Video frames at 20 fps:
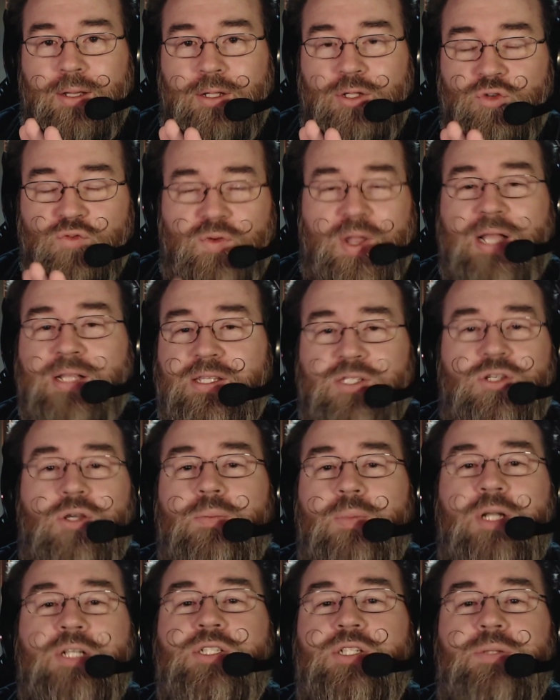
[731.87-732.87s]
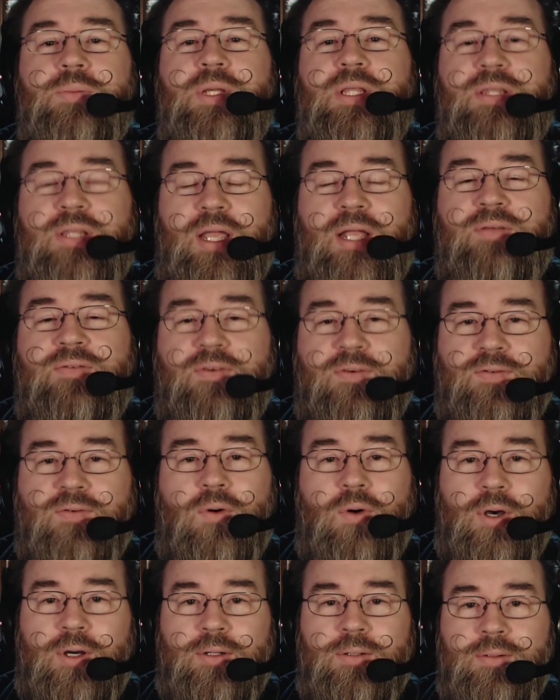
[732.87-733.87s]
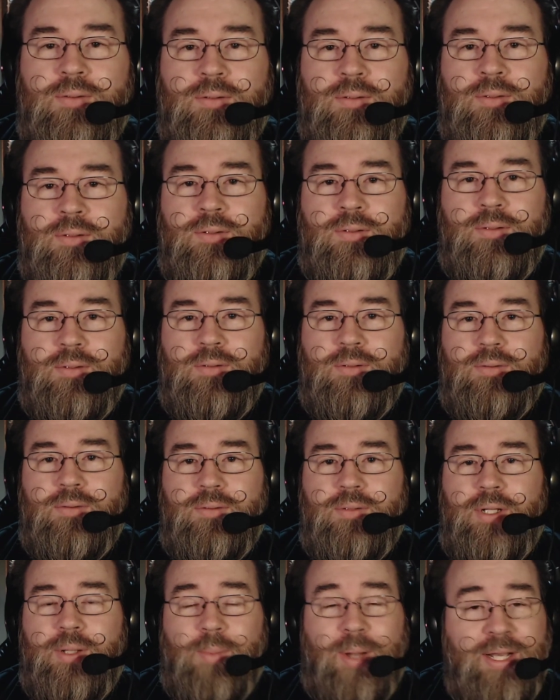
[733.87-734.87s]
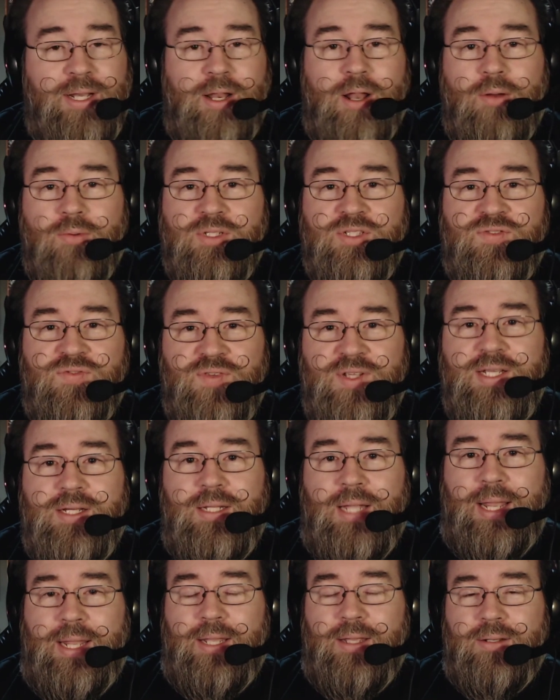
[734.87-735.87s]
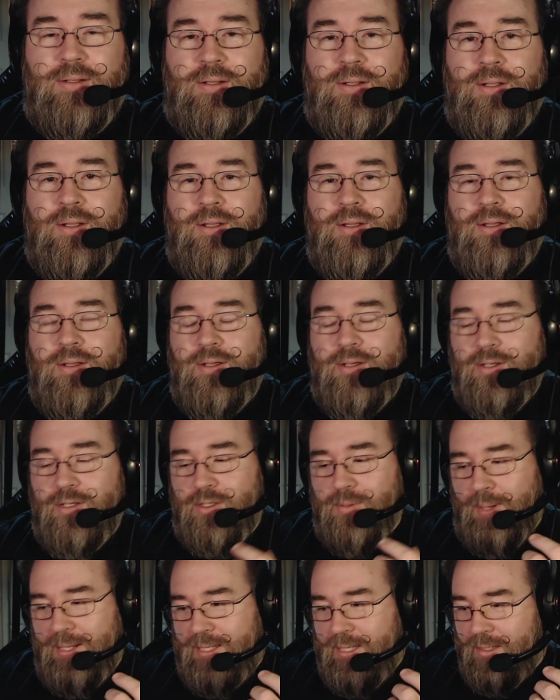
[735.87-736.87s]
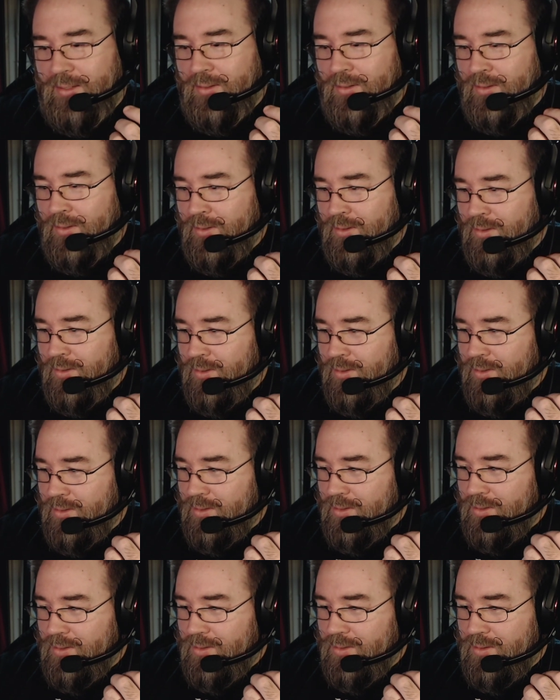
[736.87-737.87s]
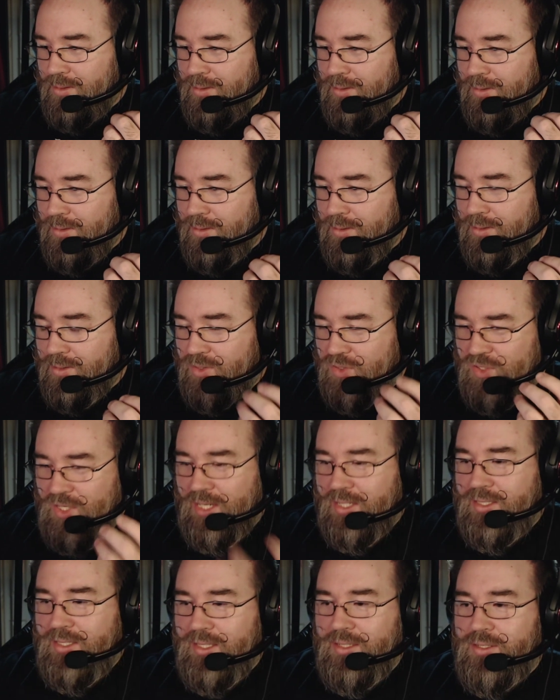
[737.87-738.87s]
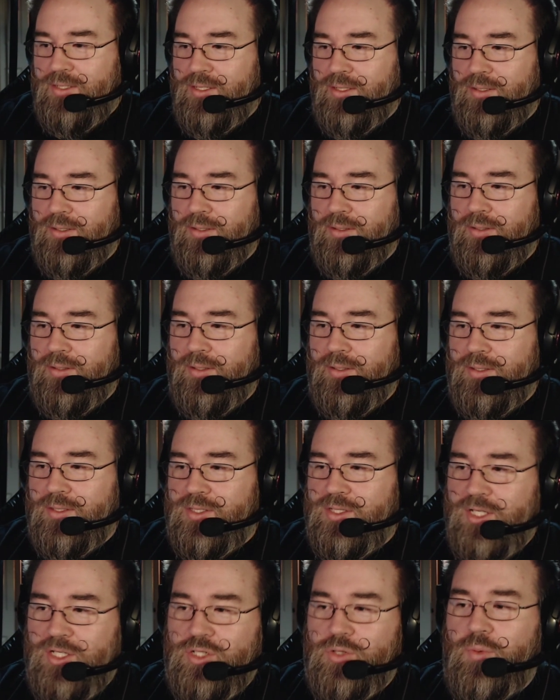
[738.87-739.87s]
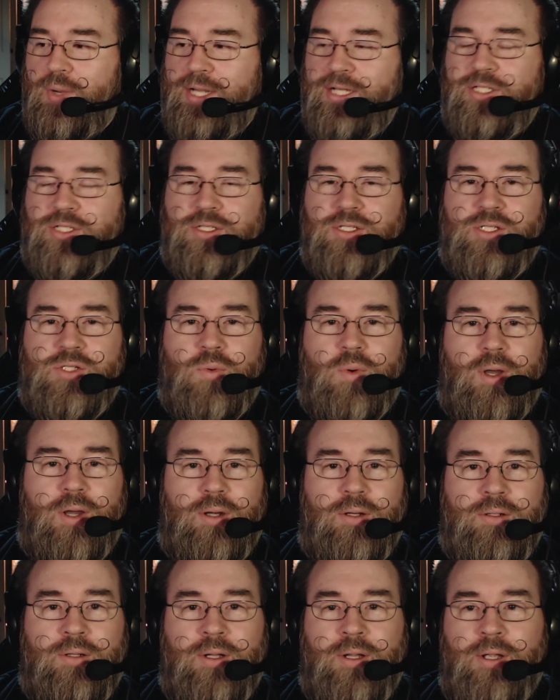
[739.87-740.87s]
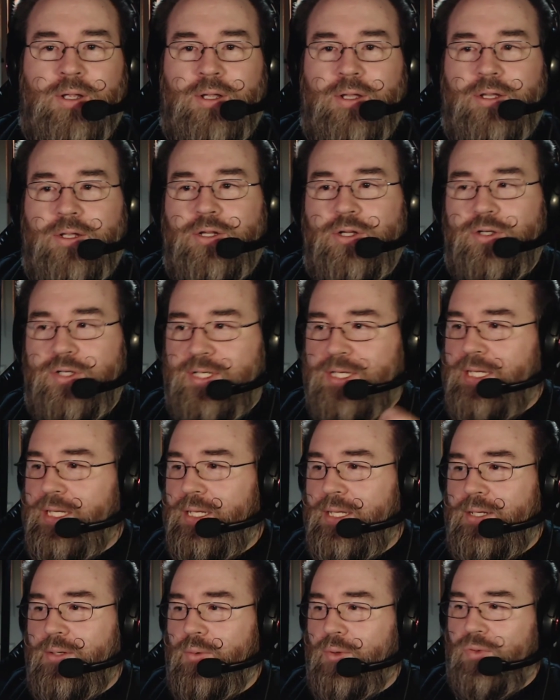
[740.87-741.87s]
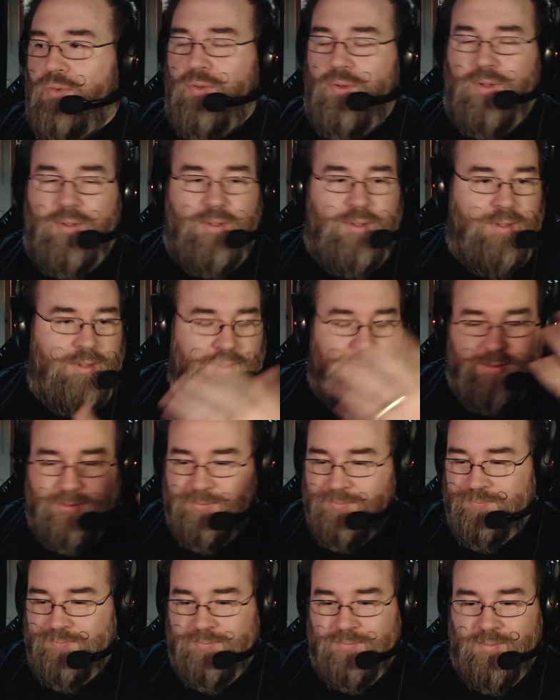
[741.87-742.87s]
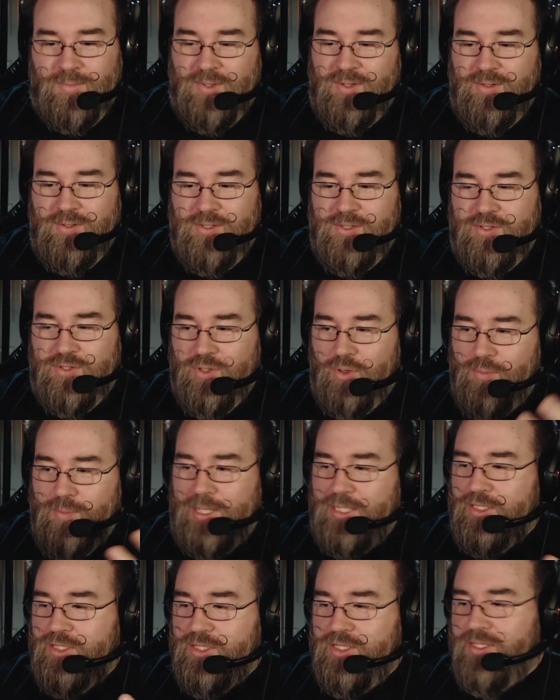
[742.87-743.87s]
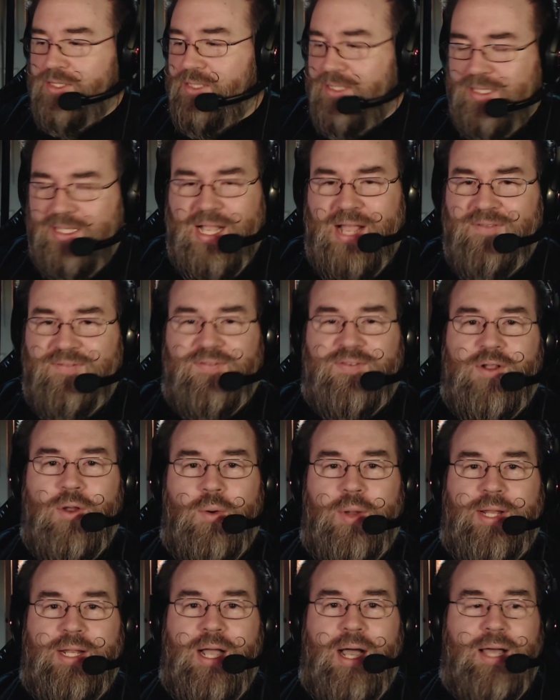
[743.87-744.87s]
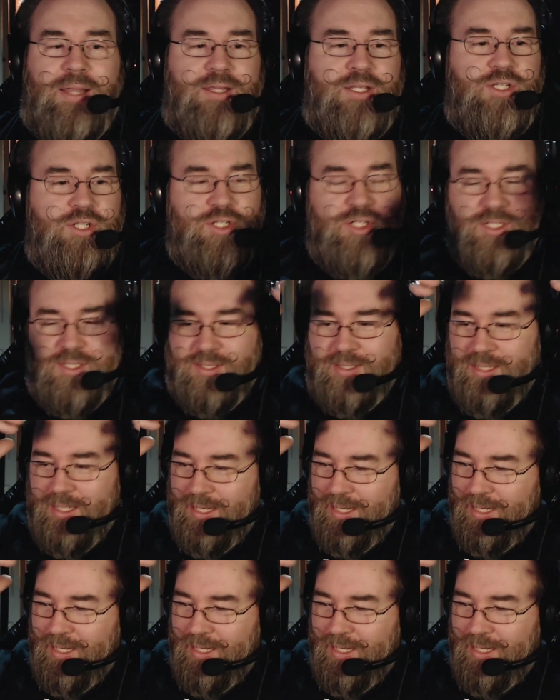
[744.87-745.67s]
you've got so much to be thankful for. It might not always feel like it. You might get sucked into the situations where you're dealing with so much stuff going on that you just